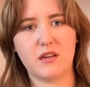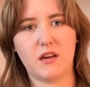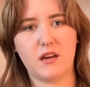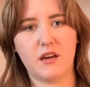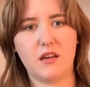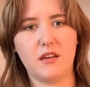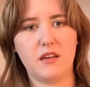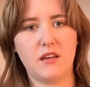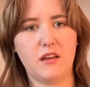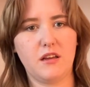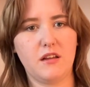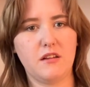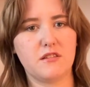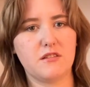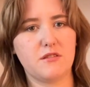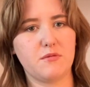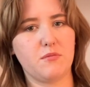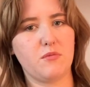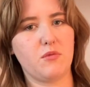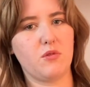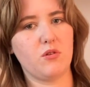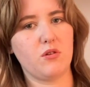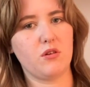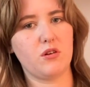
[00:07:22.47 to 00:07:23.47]
I need some
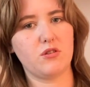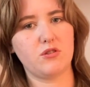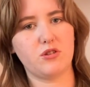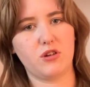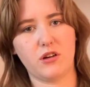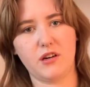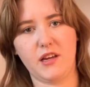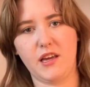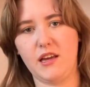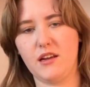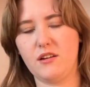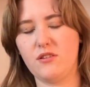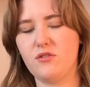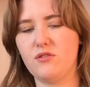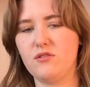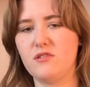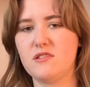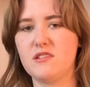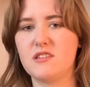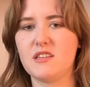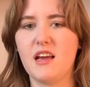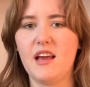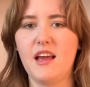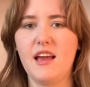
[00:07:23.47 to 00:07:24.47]
more jar
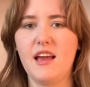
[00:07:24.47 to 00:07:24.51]
candles,